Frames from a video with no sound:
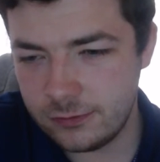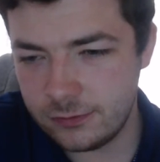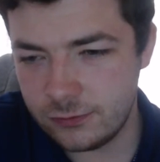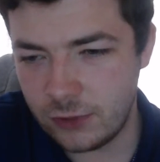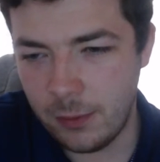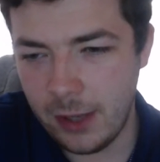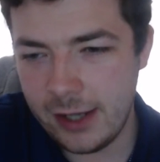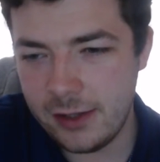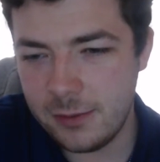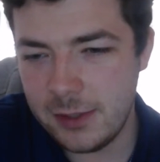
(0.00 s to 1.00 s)

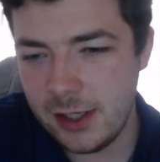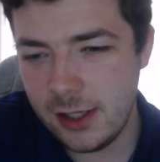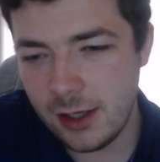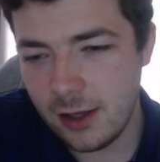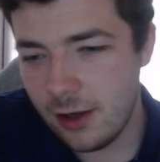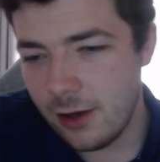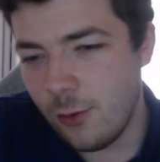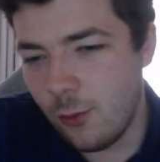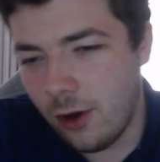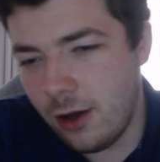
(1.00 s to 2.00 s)
Remind me
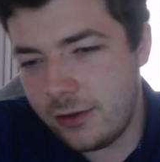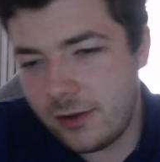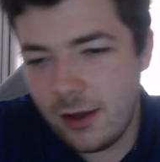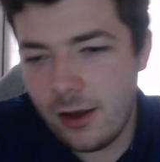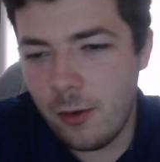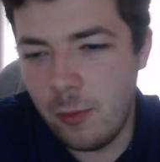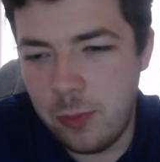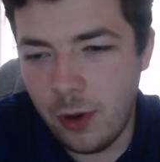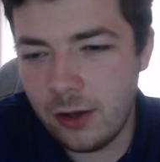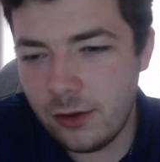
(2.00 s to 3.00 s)
what
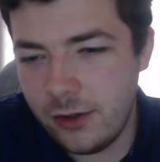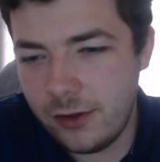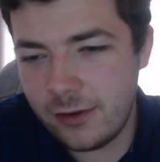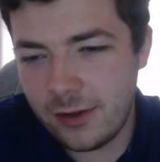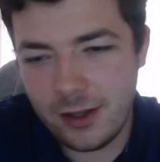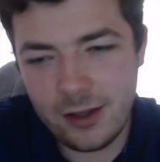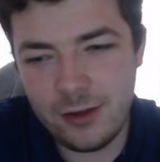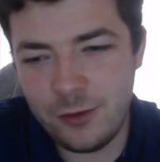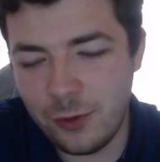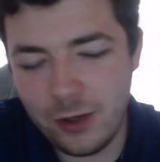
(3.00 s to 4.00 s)
Butland
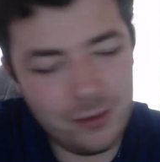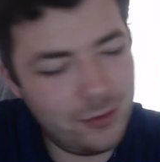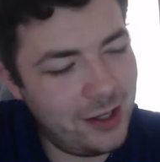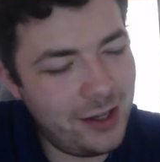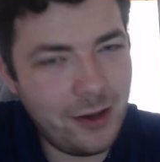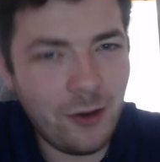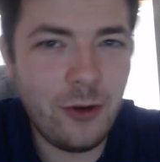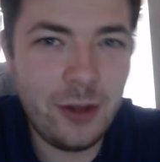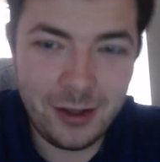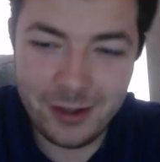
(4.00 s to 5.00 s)
has won. Well,
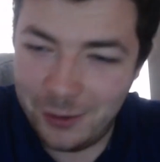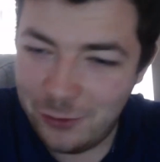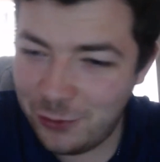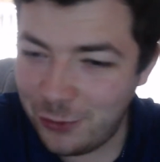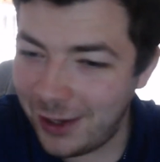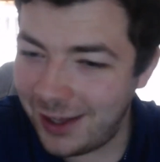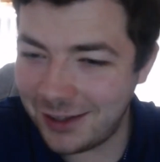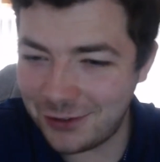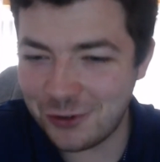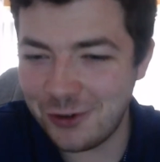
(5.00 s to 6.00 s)
I know he's won a
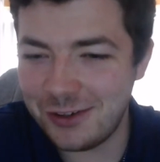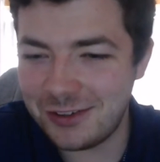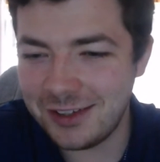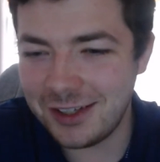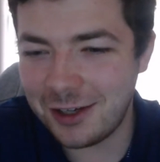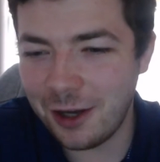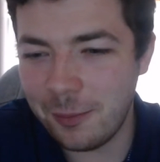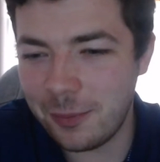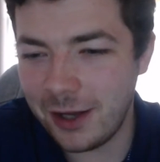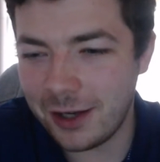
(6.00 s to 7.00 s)
Scottish League Cup,
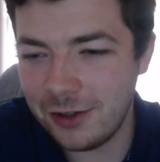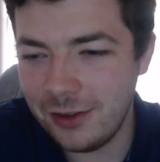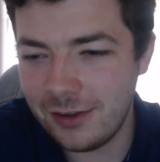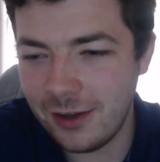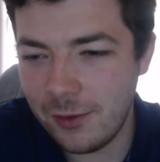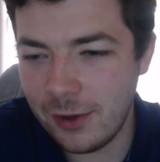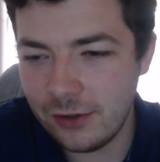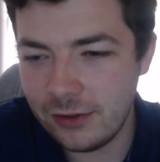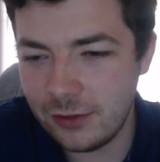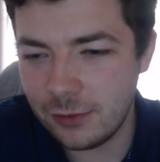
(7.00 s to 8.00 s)
but I couldn't tell you what
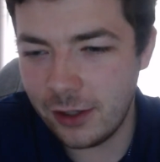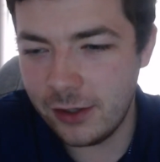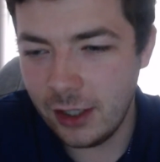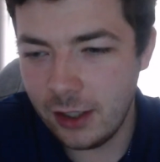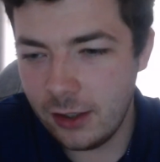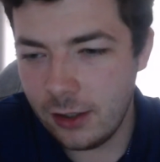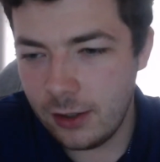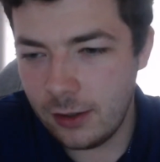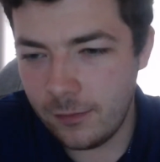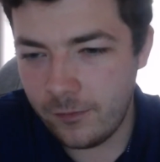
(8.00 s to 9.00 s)
else he's won.
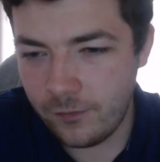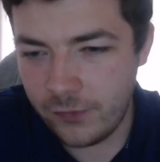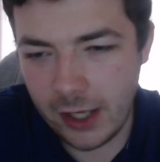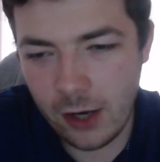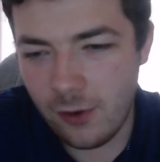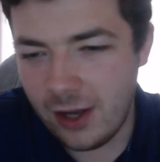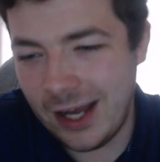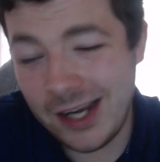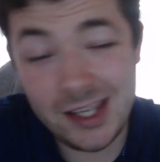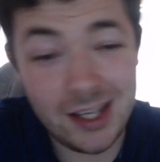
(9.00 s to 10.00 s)
Yo,
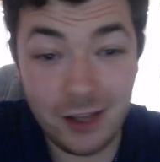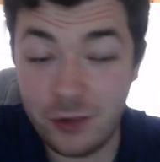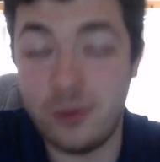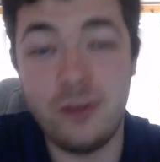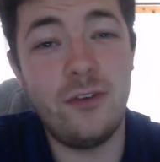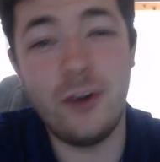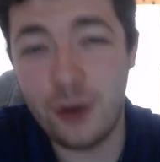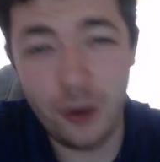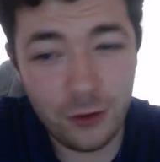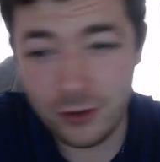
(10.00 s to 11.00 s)
Harry Kane's won fuck
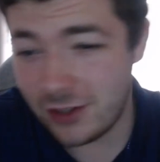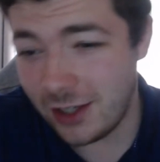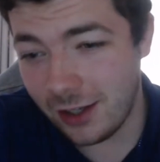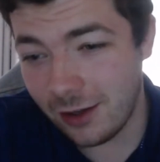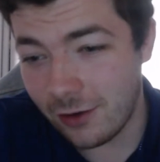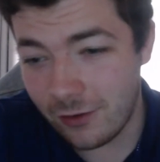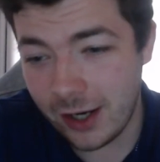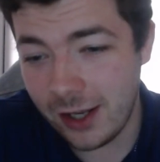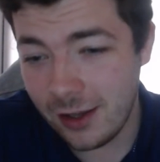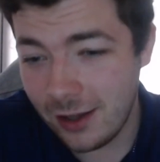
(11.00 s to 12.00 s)
all in his career,
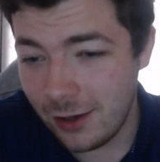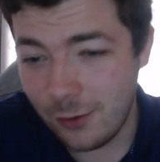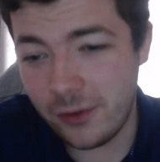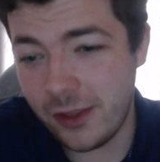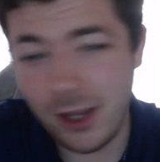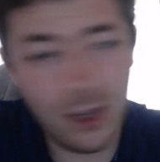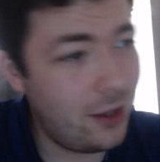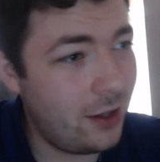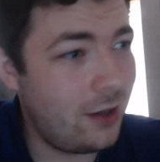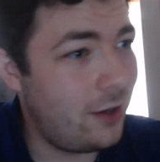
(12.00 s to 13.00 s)
right? Would they
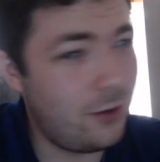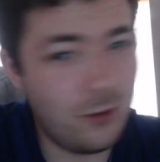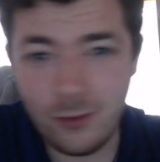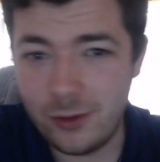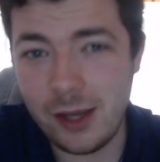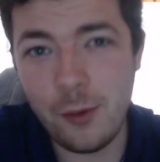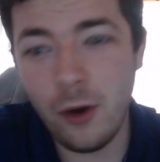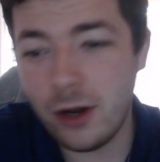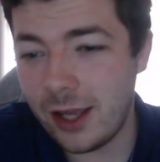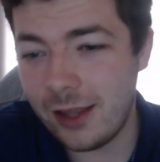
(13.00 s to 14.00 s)

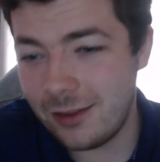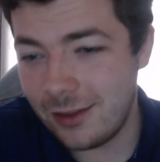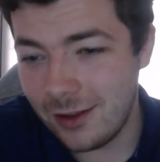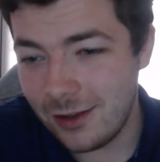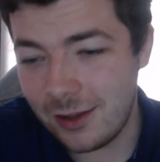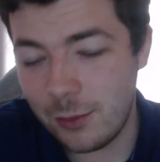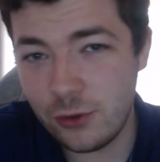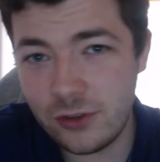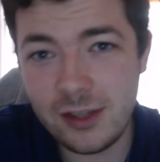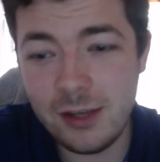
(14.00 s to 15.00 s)
walk in to
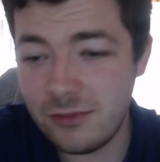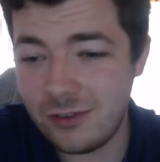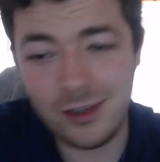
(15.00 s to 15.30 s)
most teams?